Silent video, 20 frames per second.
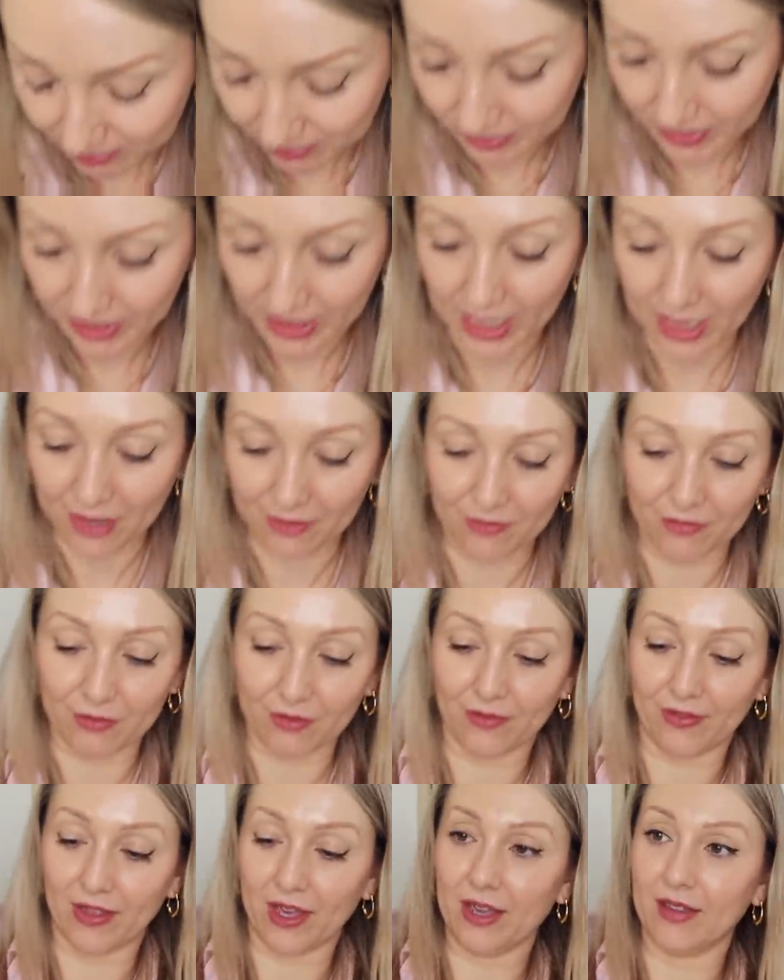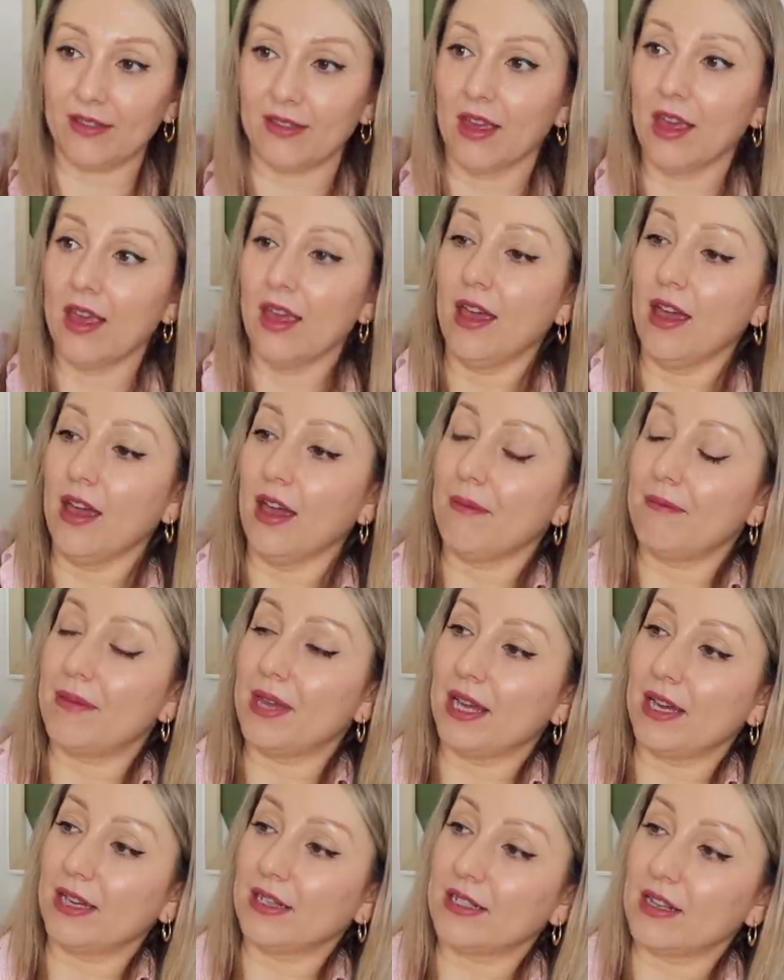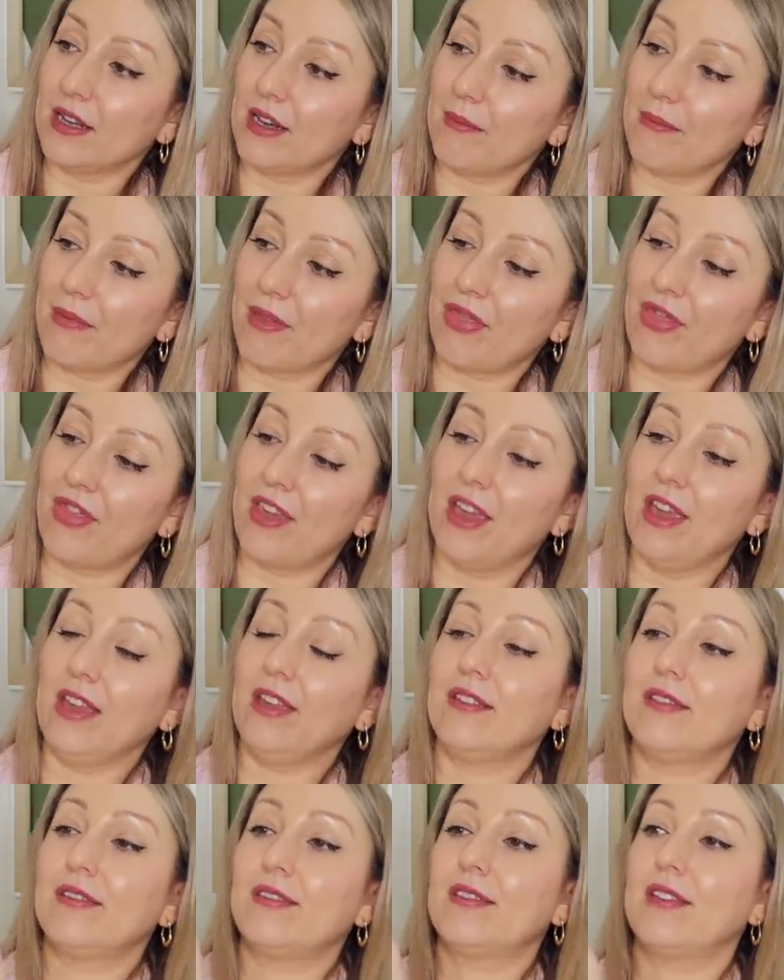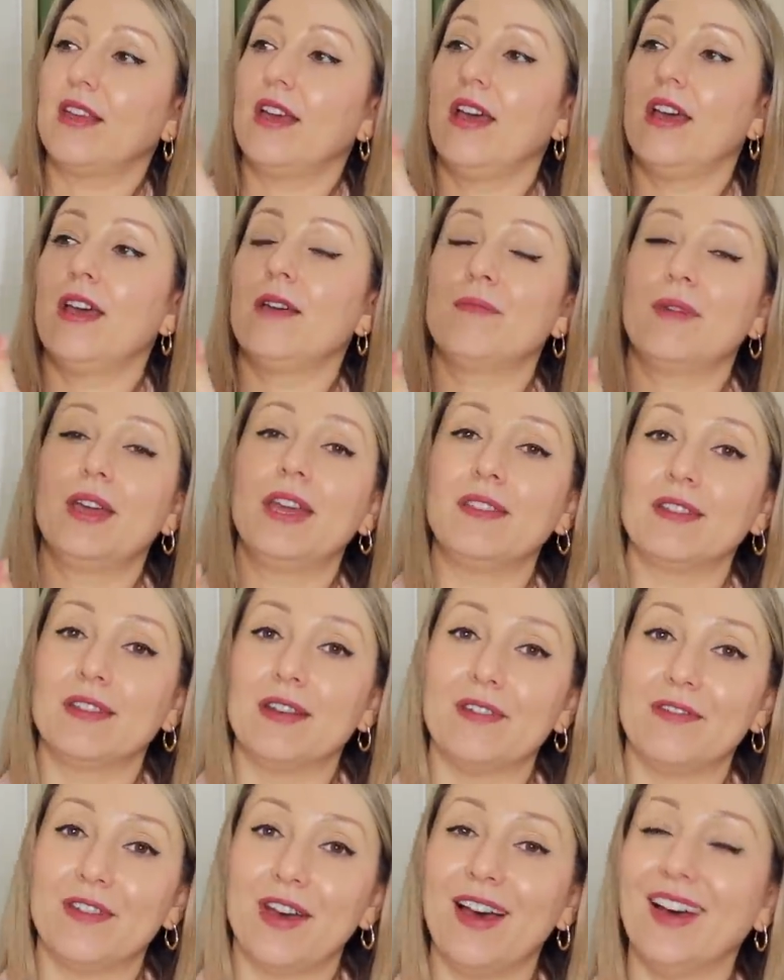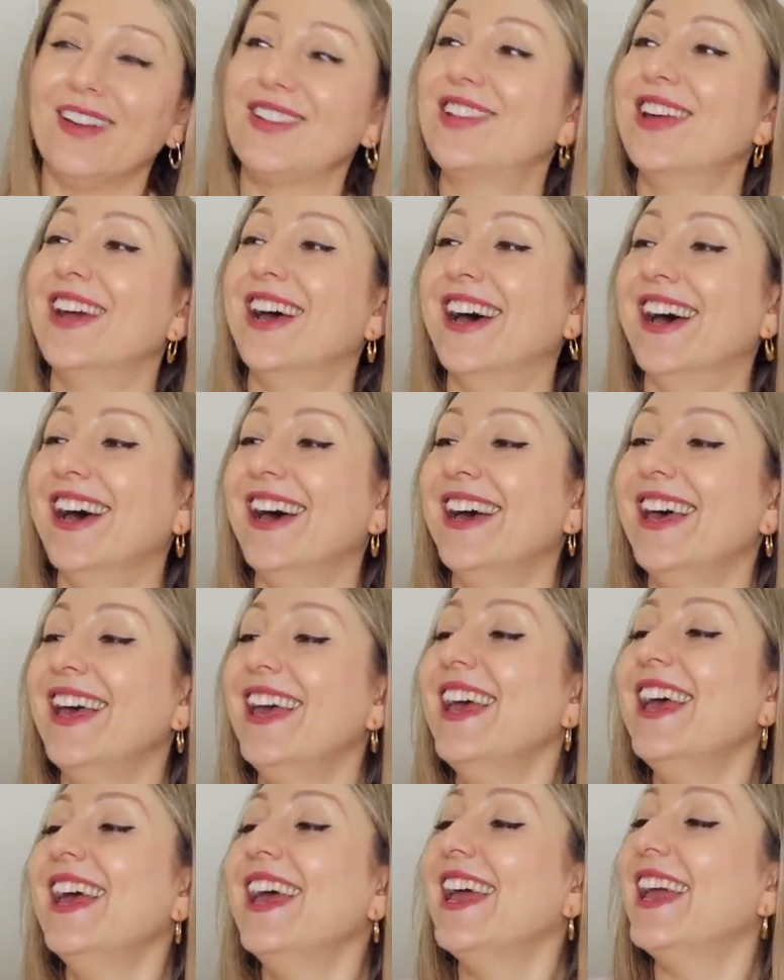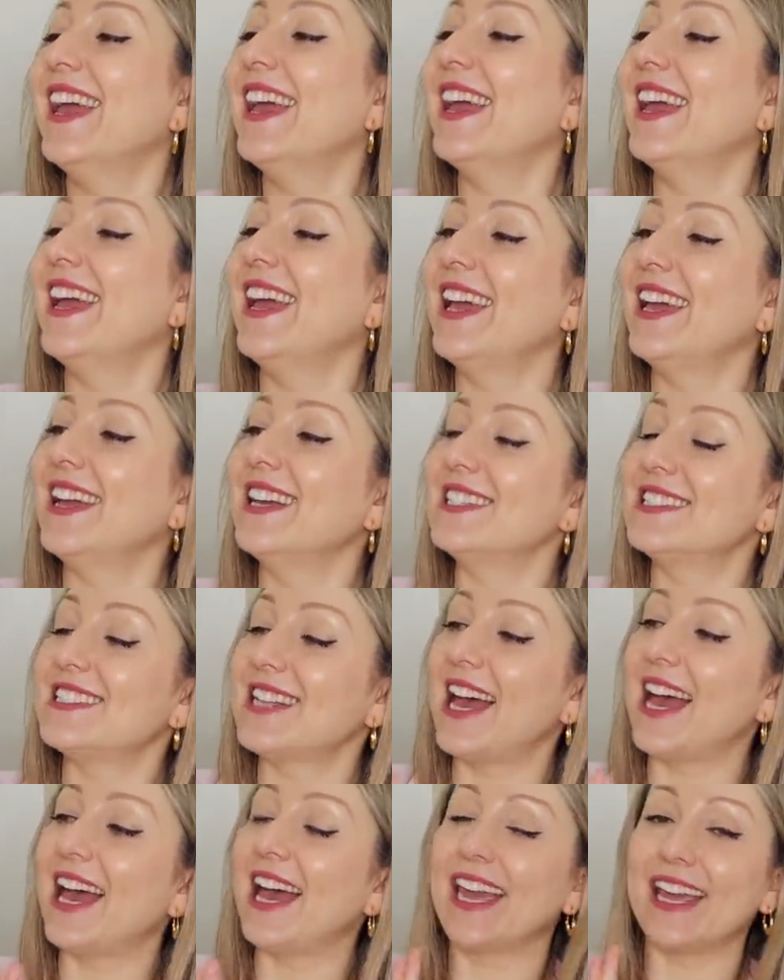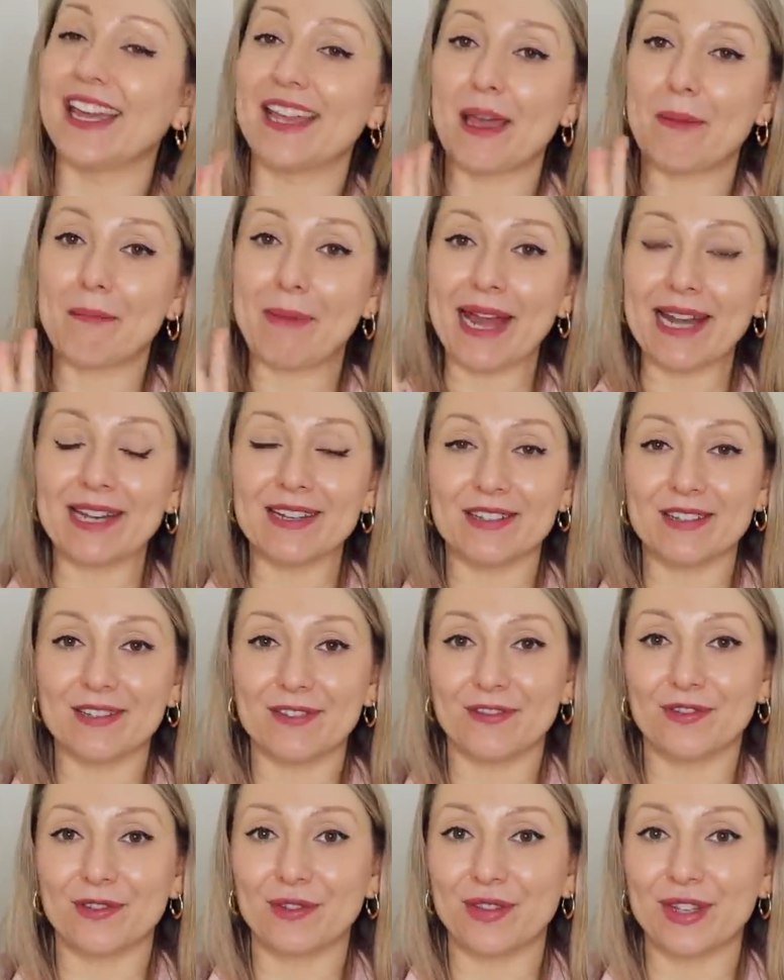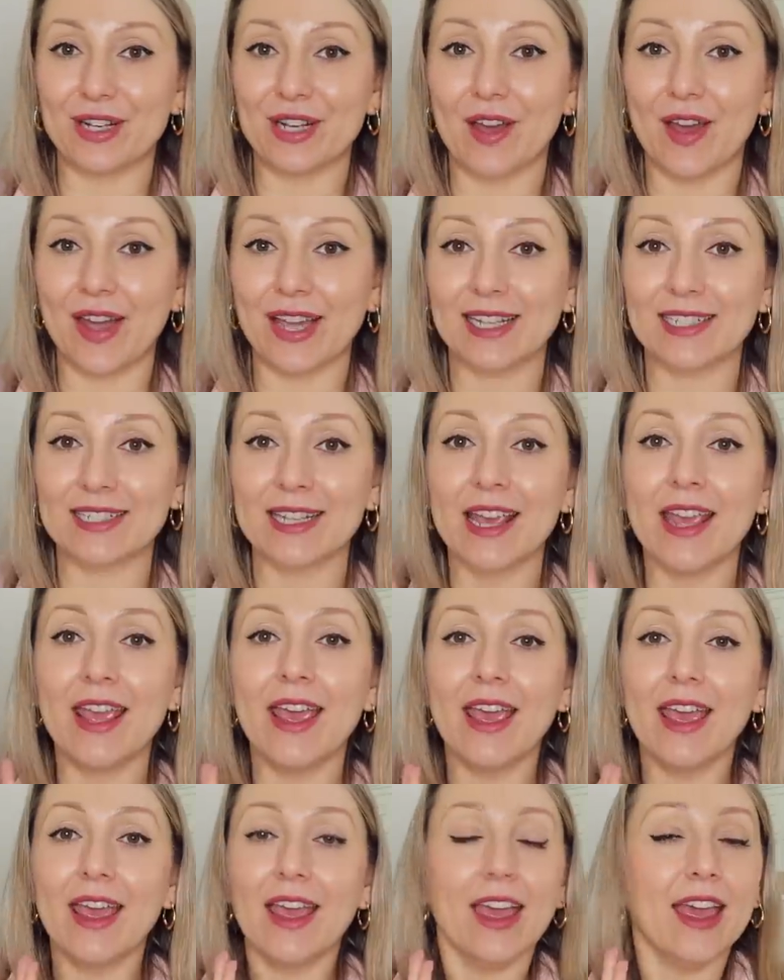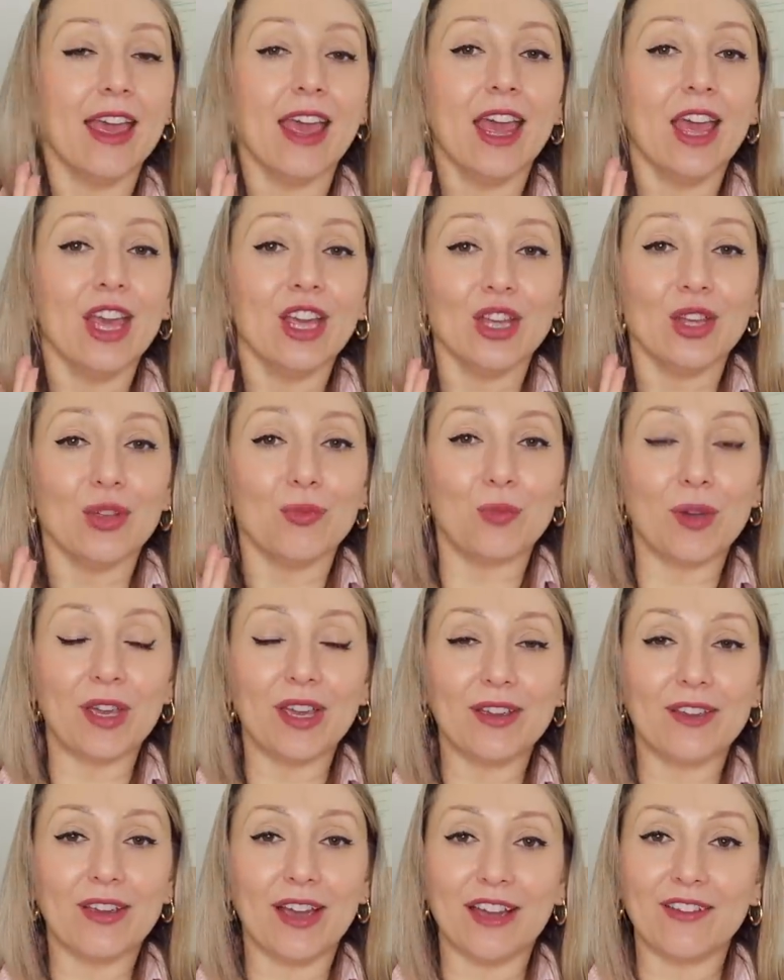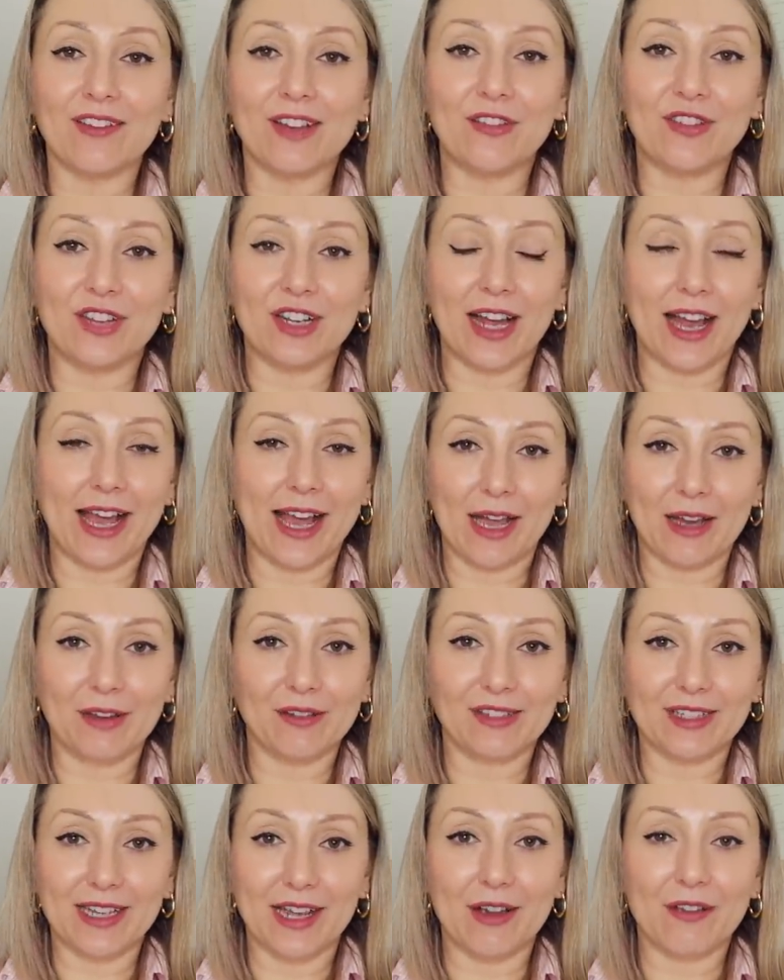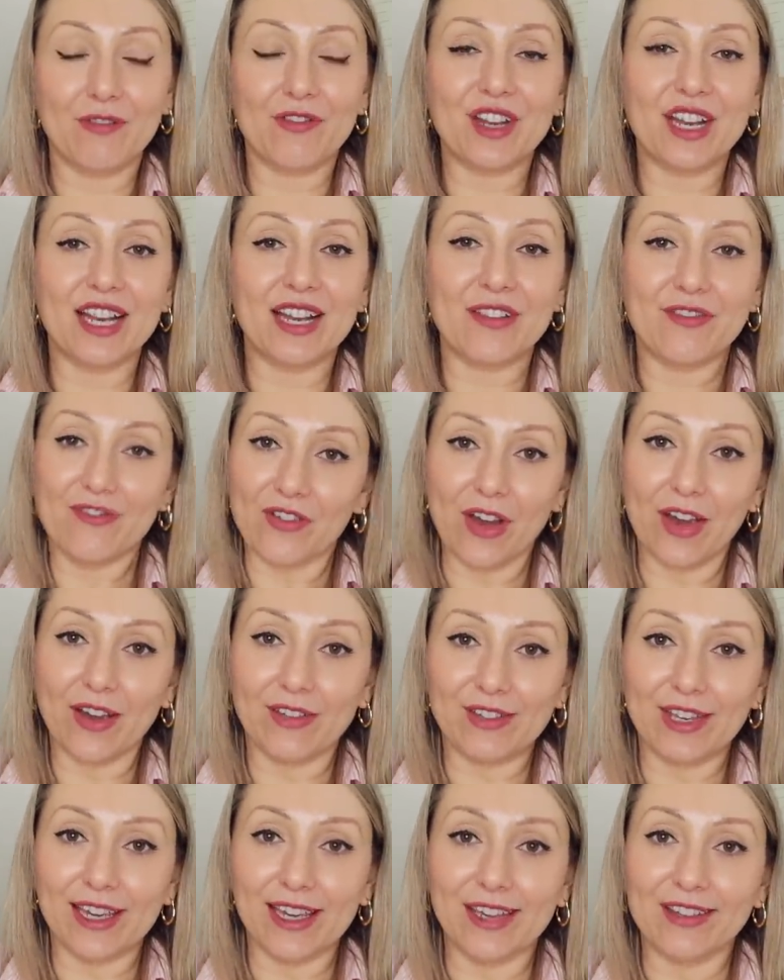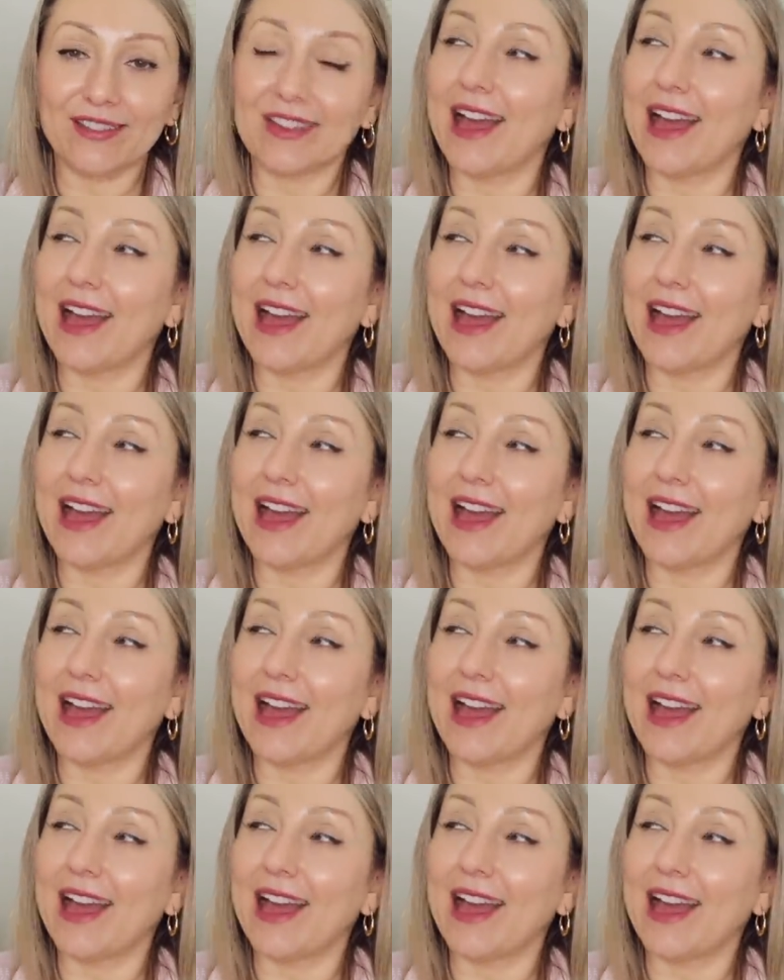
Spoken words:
me be careful with this, picked up this, isn't a vase, it is a pendant for the light. We have lived in our house now for nearly 5 years,